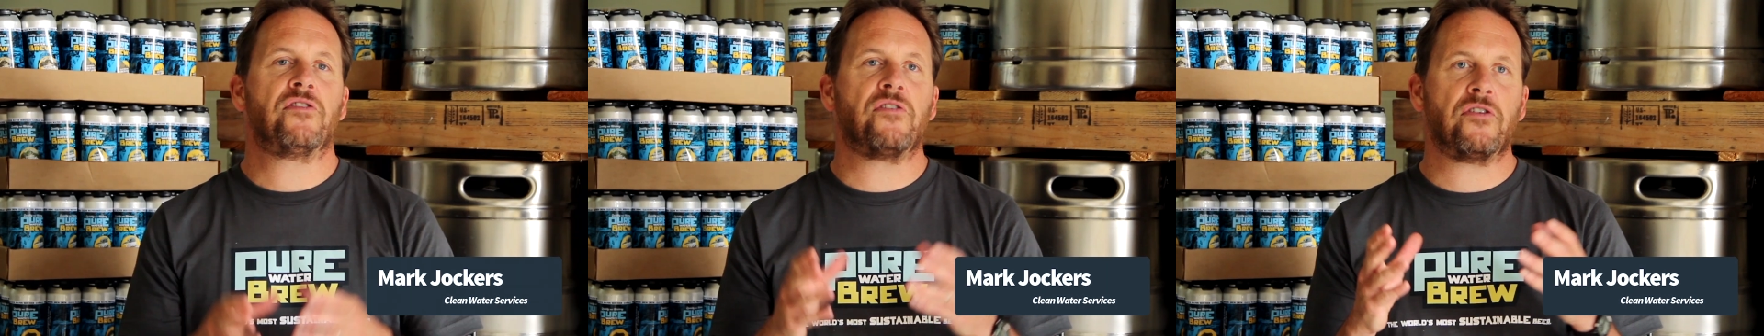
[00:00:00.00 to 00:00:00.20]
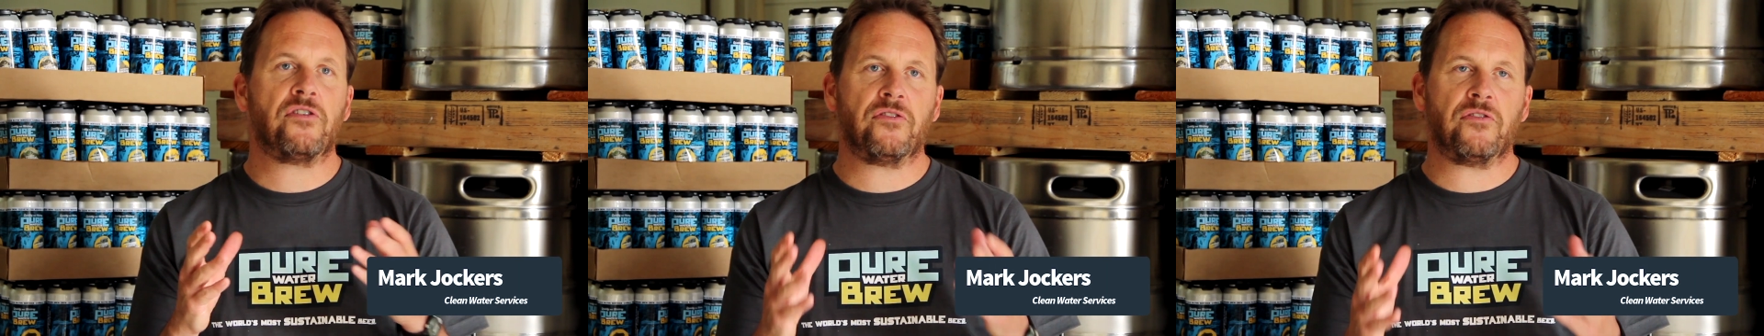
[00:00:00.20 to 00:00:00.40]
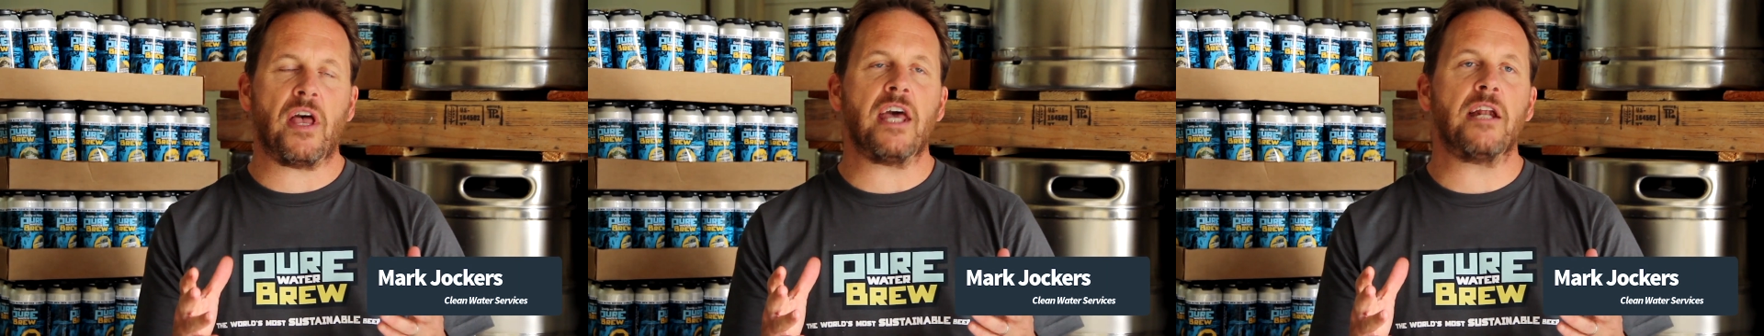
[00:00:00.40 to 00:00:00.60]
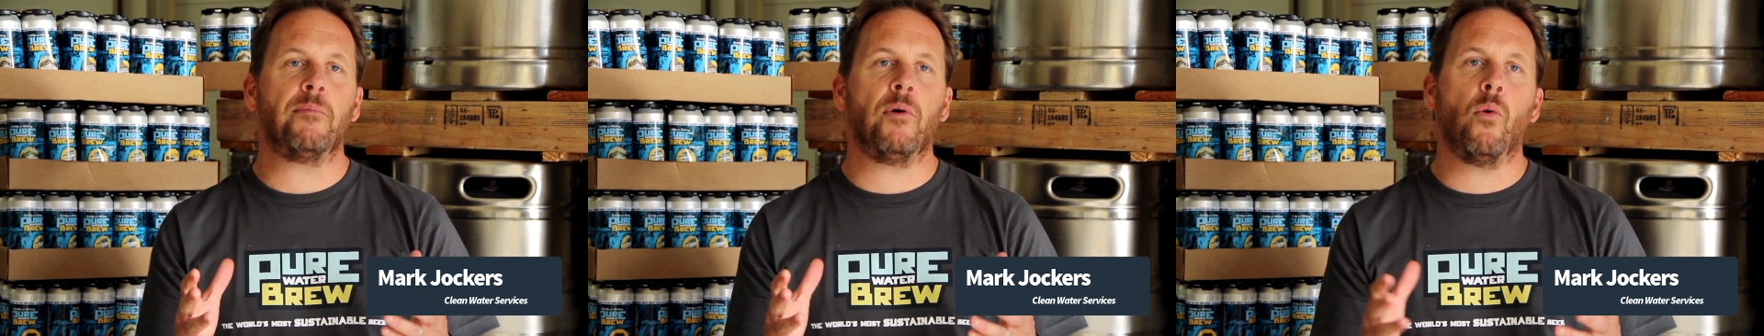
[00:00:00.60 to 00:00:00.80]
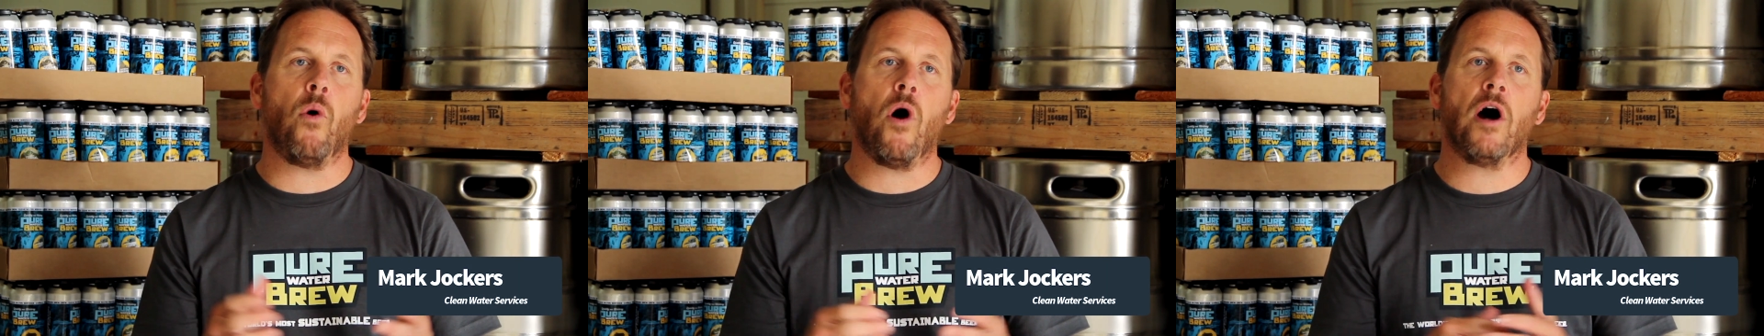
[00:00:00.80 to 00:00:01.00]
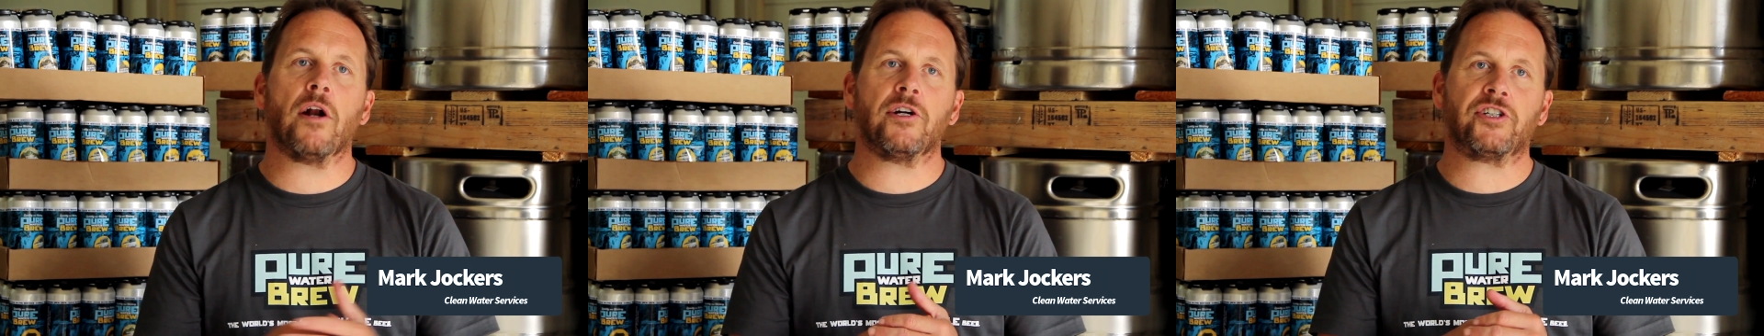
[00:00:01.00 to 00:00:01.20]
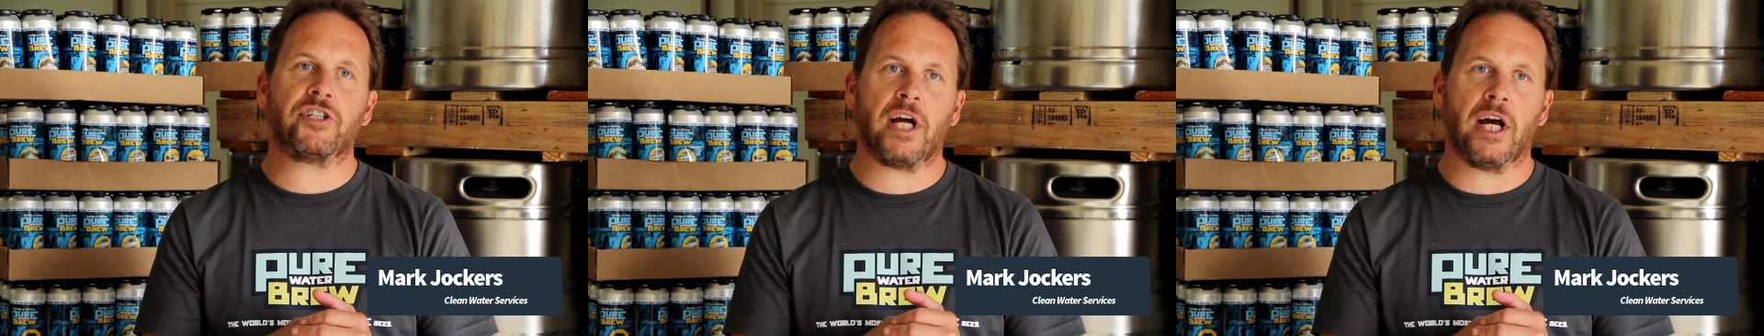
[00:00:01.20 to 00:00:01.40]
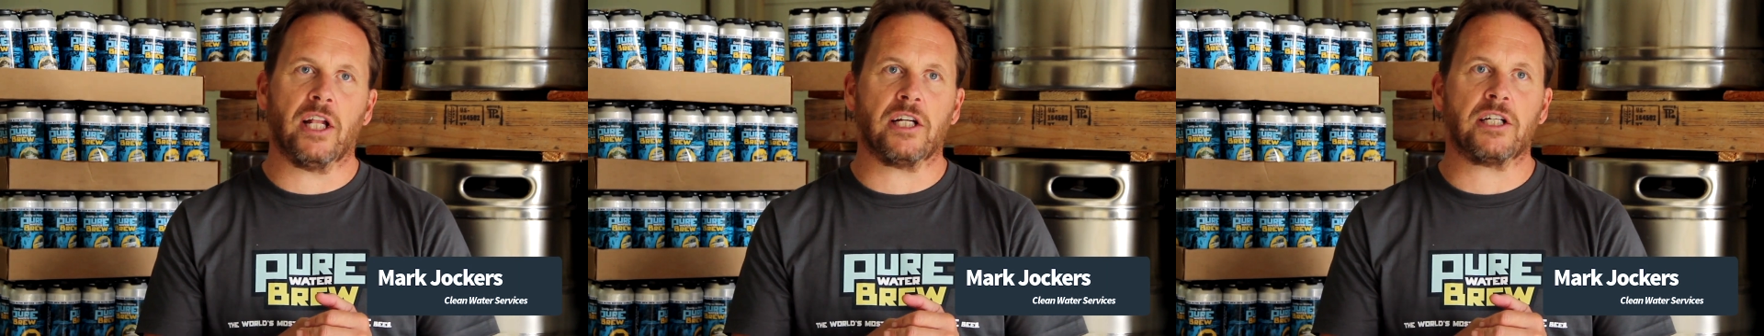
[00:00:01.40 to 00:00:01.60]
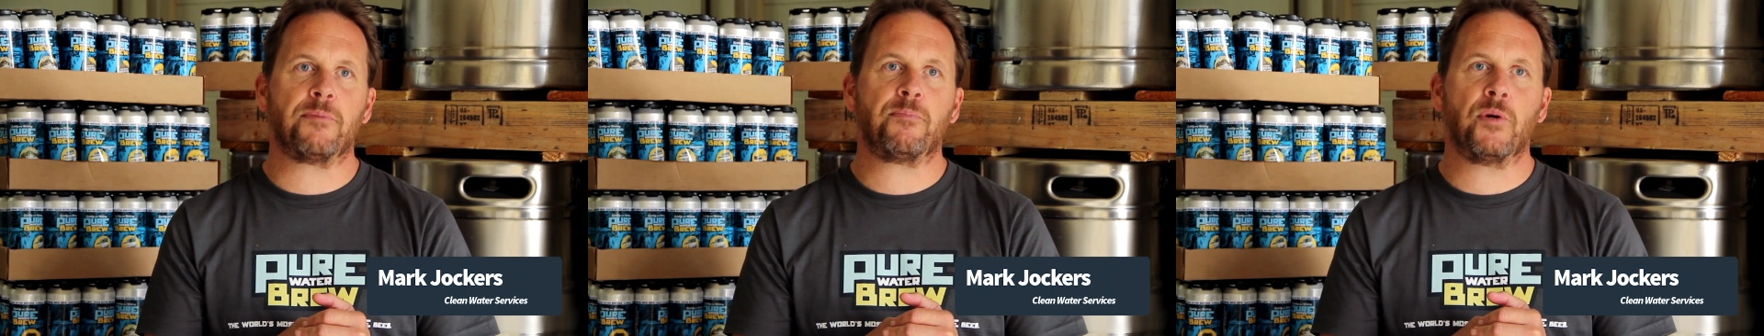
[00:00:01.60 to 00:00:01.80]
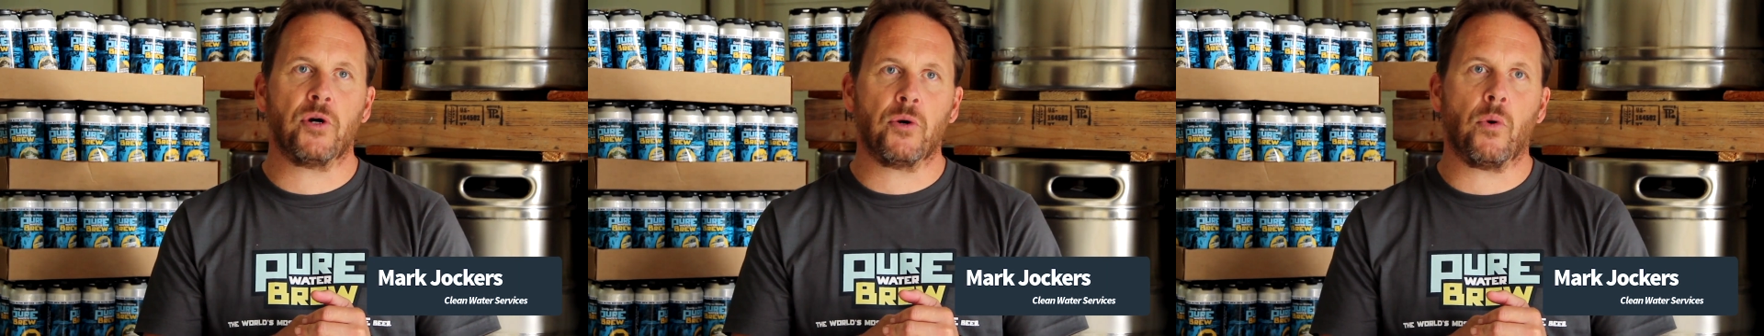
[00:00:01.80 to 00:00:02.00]
the Sustainable Water
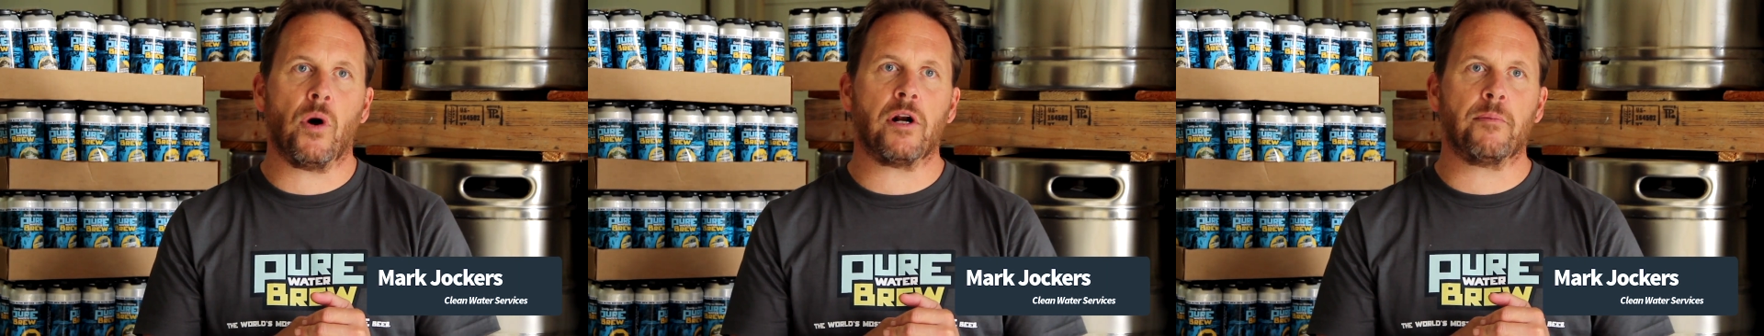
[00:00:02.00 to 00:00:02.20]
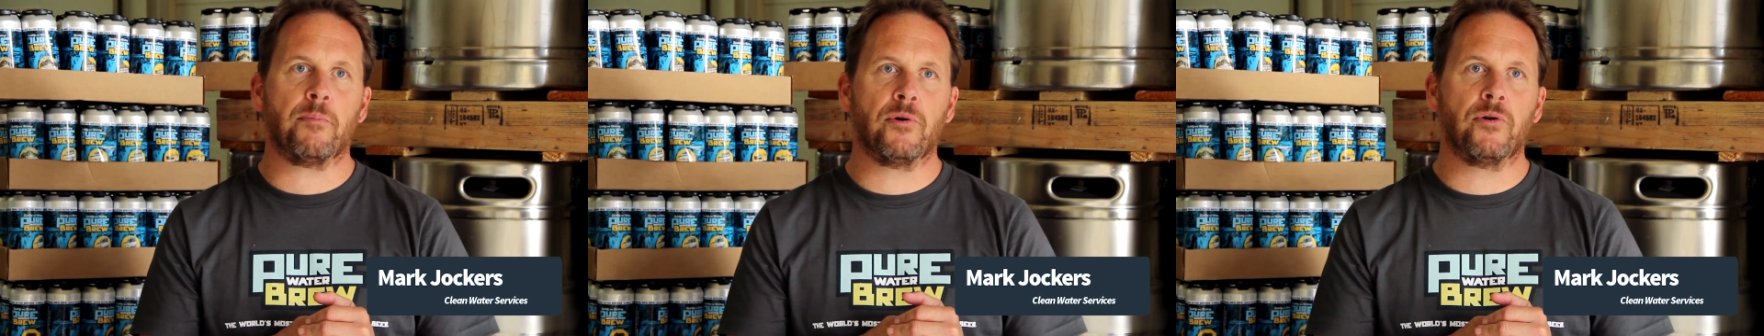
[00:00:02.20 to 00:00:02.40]
Challenge Pure Water